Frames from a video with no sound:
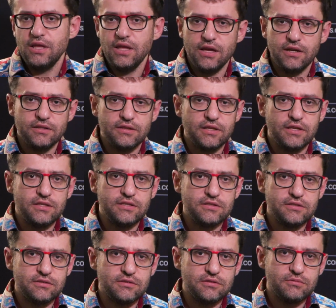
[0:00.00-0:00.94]
And it
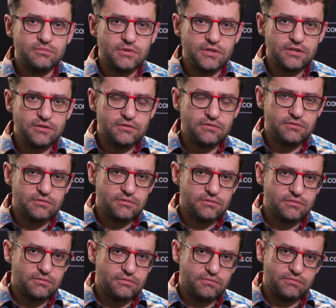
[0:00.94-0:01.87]
leads normally
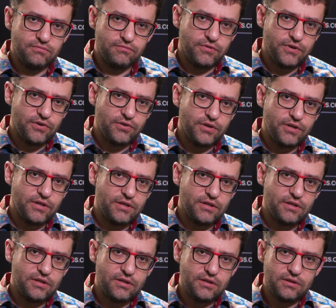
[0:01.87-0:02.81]
to
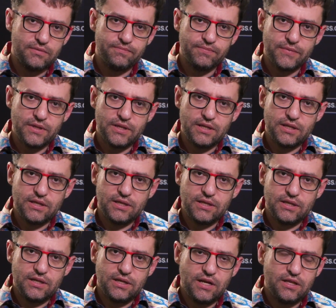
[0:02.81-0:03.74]
very
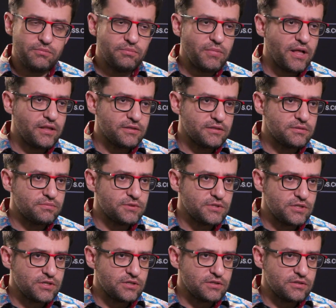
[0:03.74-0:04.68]
unbalanced
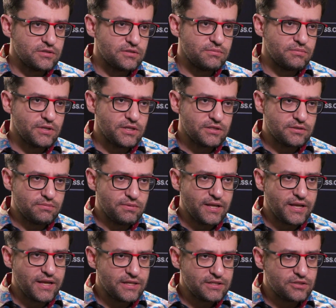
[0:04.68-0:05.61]
positions because
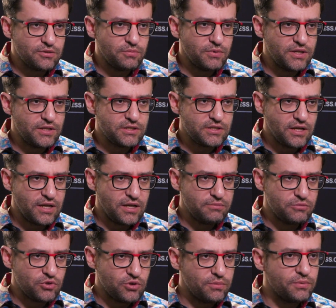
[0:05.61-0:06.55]
black has to be in
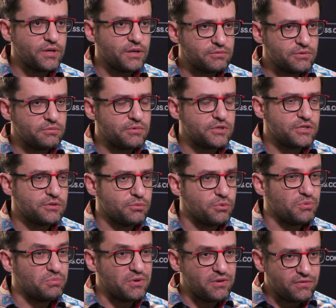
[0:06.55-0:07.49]
time to open up the bishop
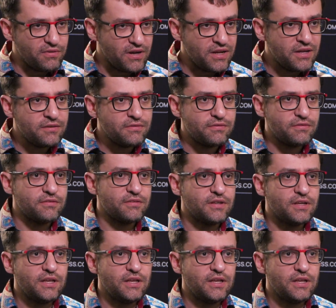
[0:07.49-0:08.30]
with b5,